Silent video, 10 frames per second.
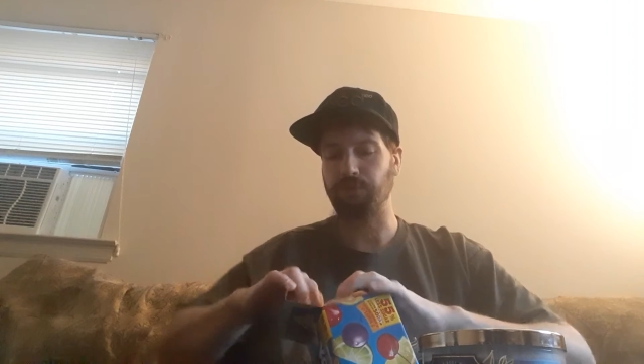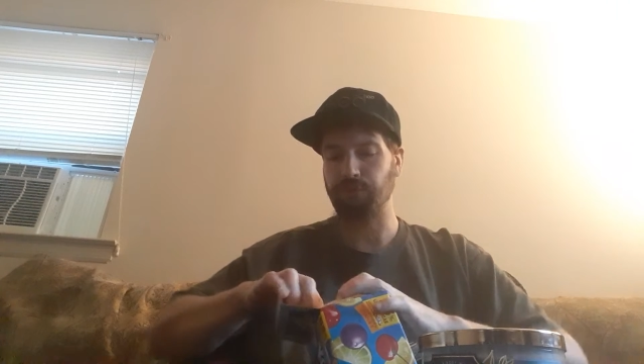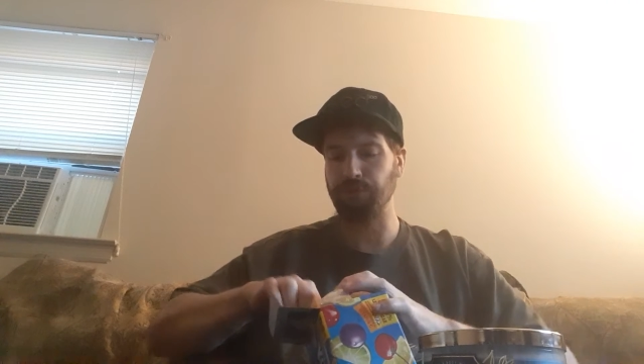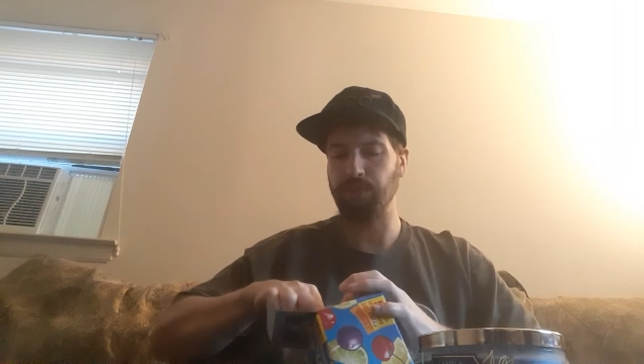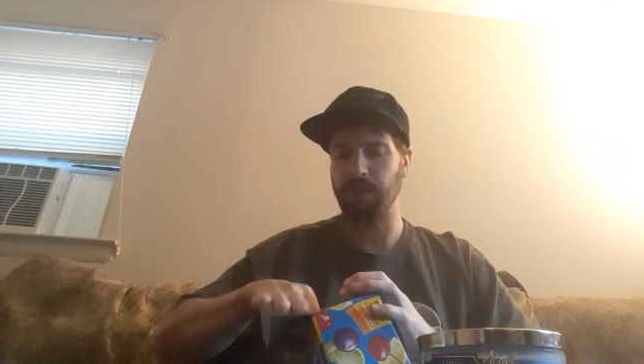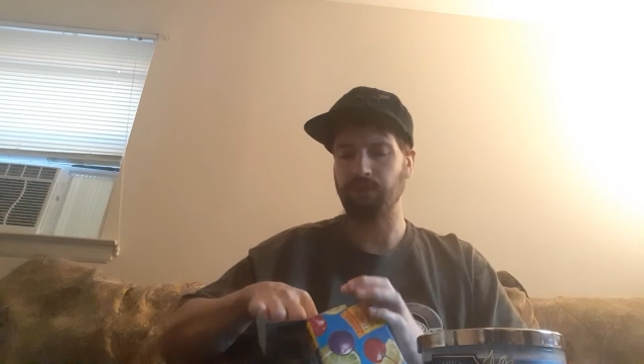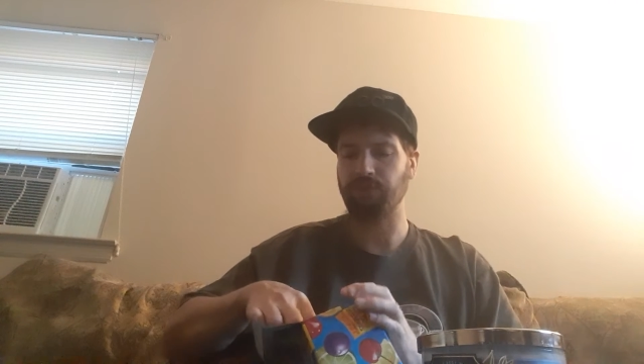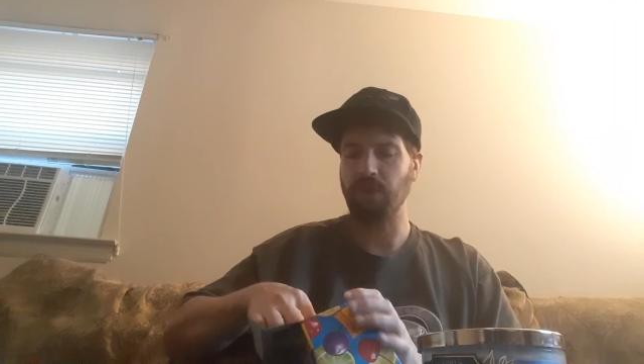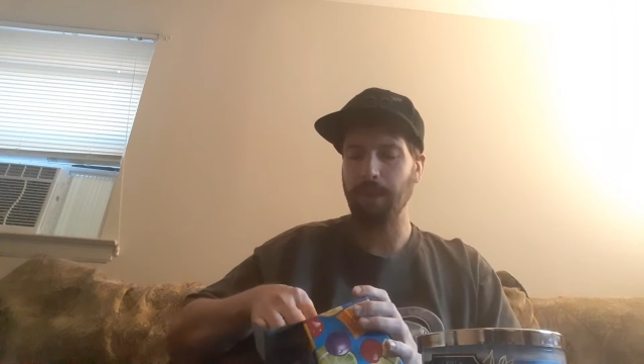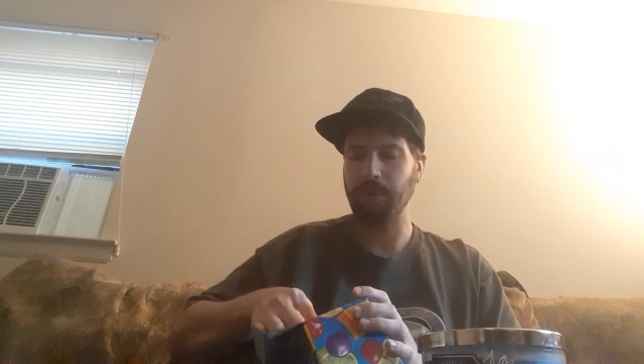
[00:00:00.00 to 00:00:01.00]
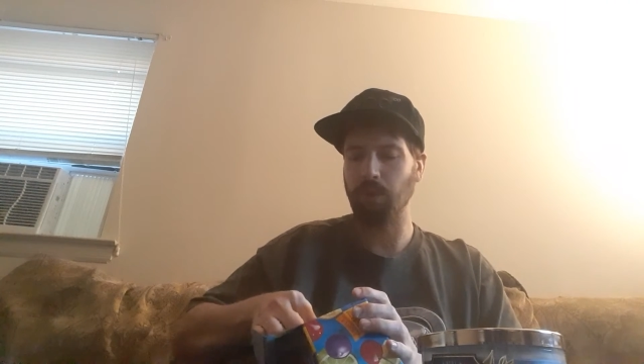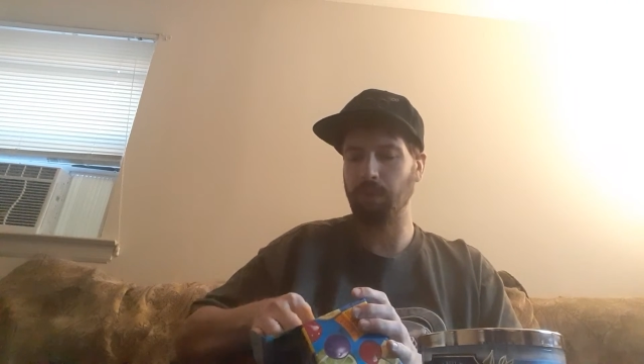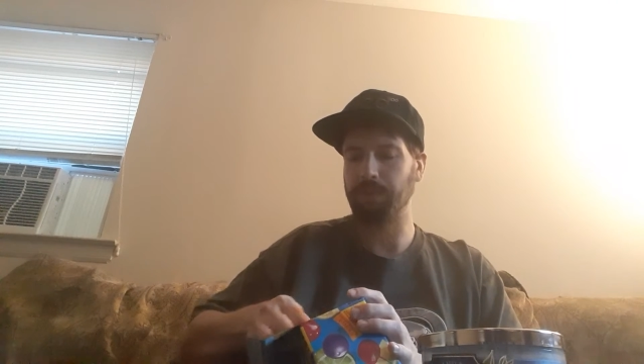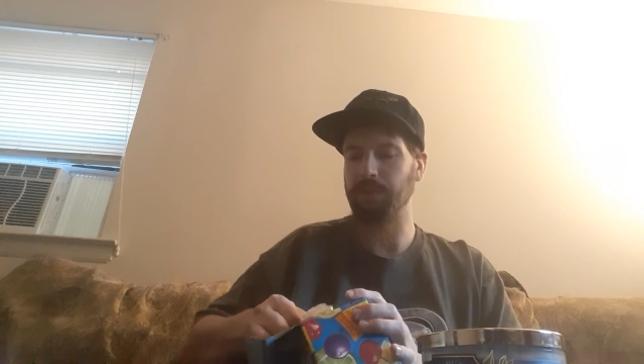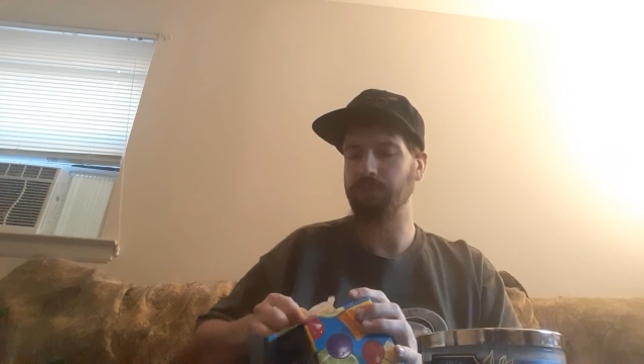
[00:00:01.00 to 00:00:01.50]
true
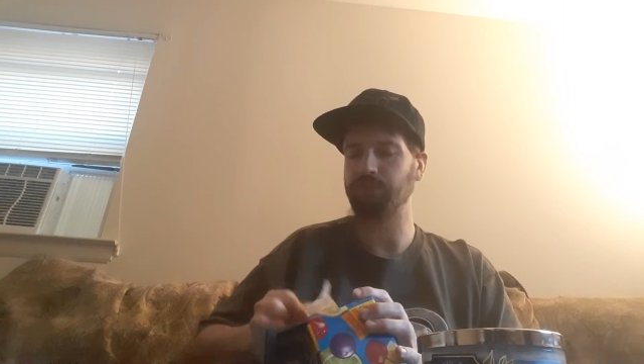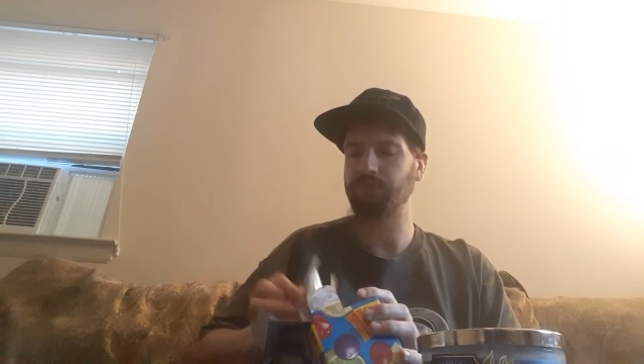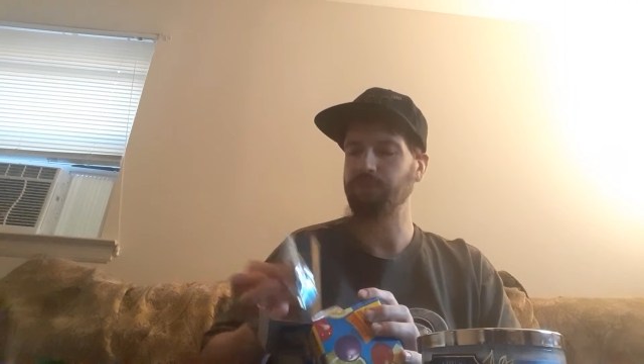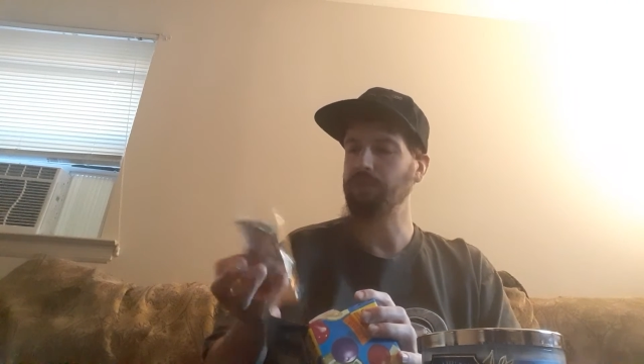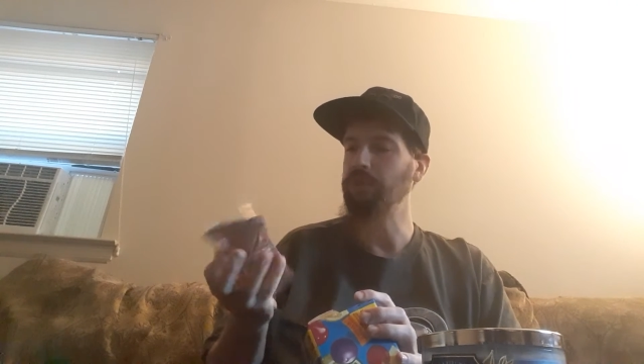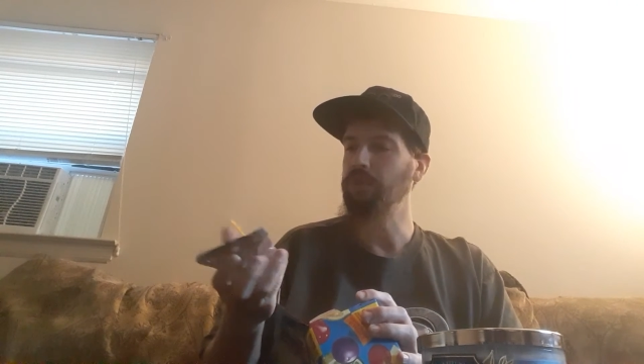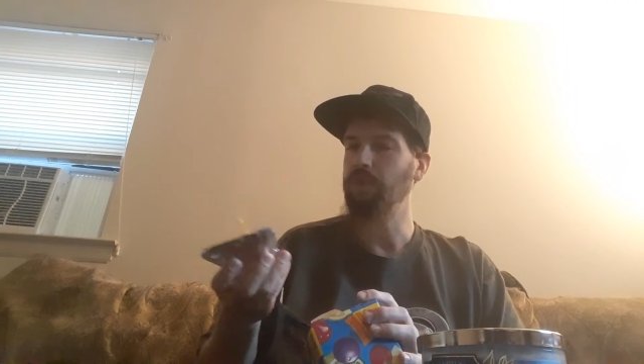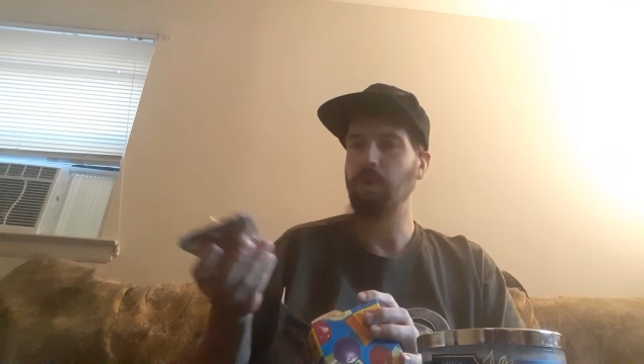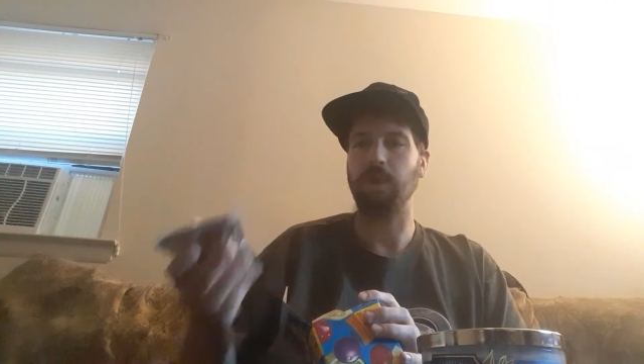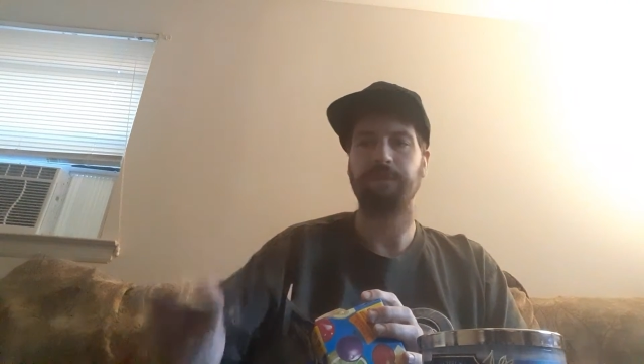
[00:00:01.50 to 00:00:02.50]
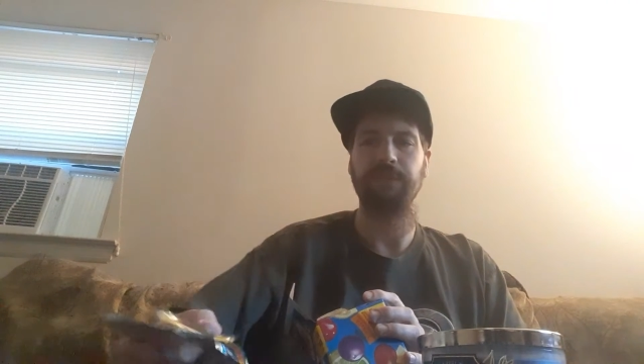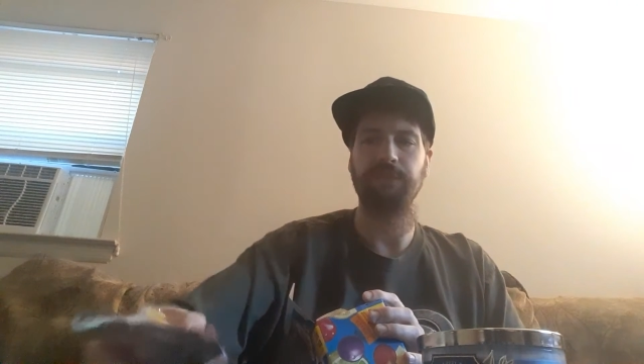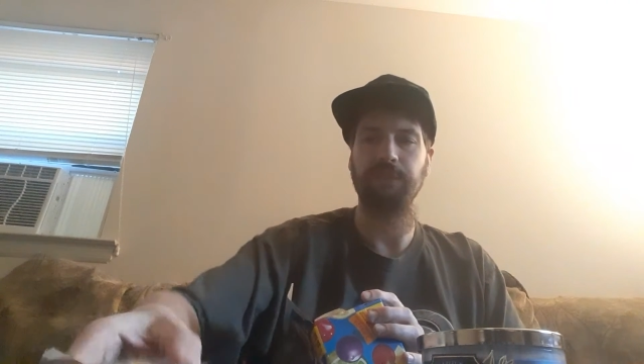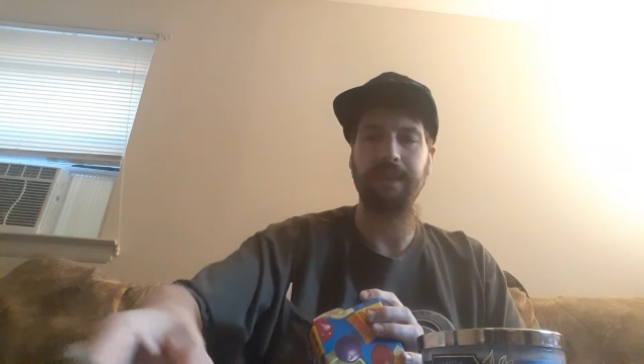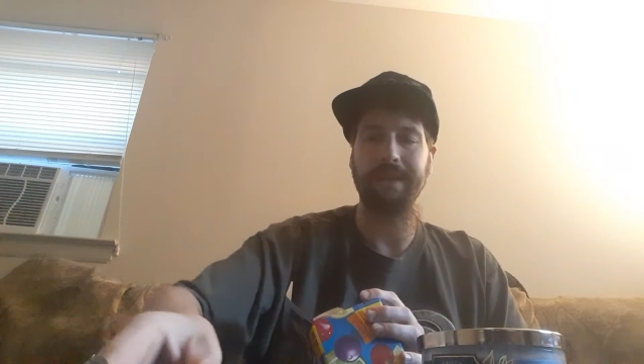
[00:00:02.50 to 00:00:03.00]
tropical punch, or if
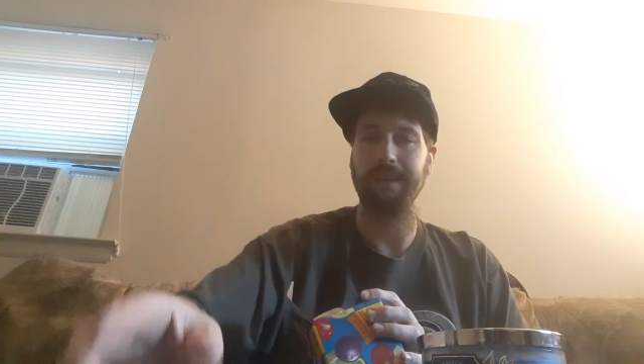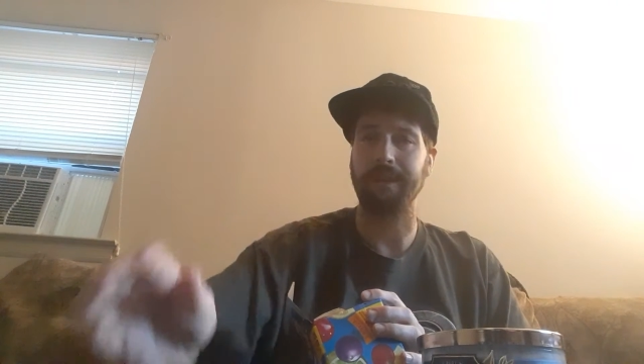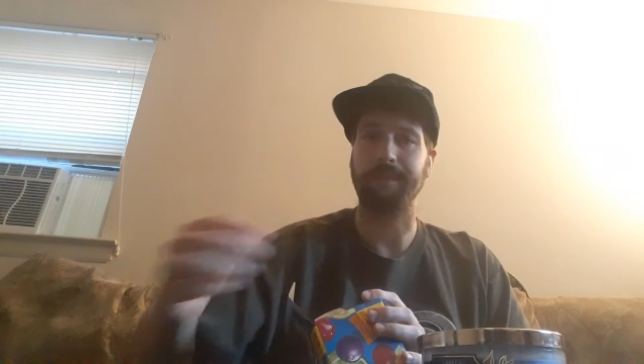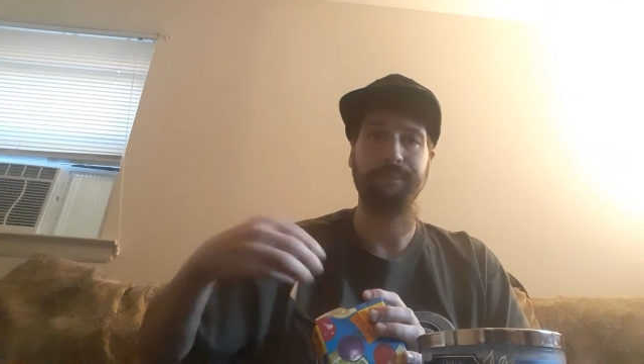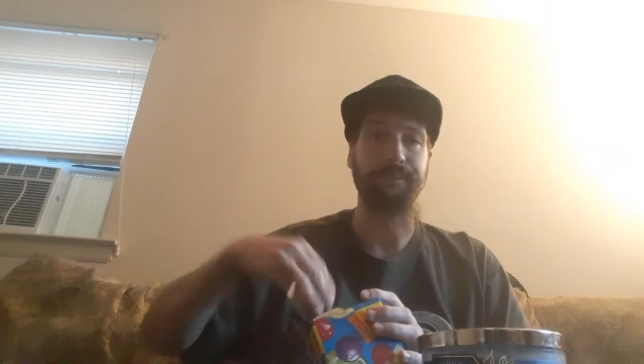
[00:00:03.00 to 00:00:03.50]
it's like a,